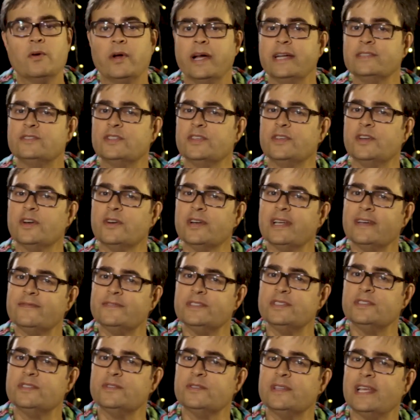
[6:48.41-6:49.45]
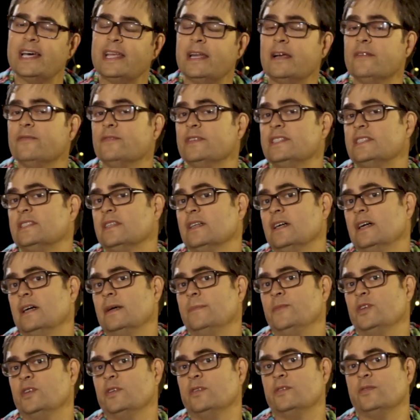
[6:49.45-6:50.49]
Right, so you don't have to do that every
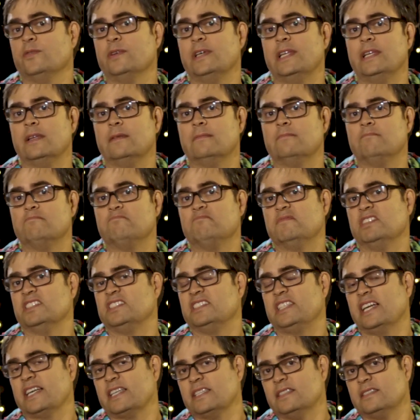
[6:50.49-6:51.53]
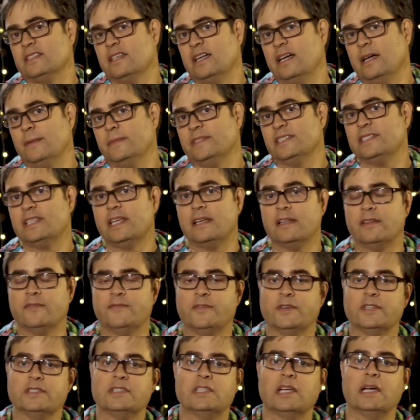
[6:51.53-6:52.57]
time. You can do it the second time instead of the
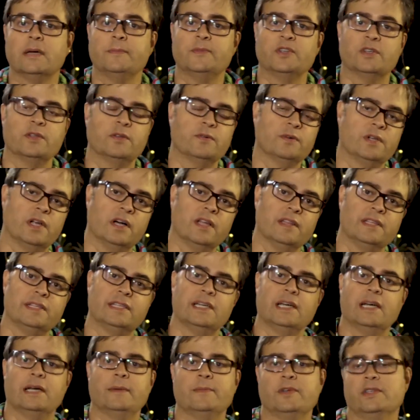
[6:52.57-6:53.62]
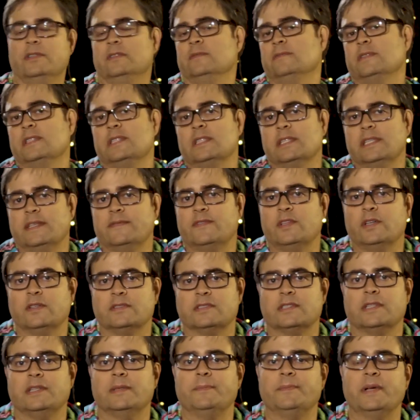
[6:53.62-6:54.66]
first time. You can do it all the time, or you can leave
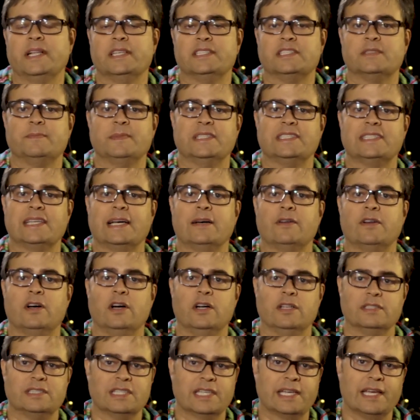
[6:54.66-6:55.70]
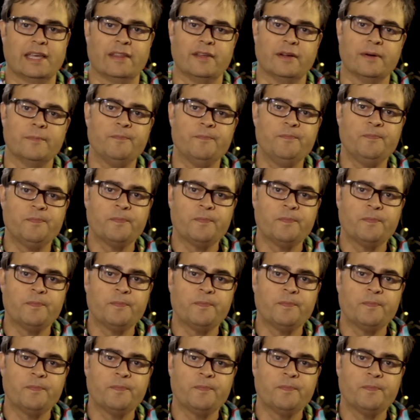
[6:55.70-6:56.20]
those little embellishments out altogether.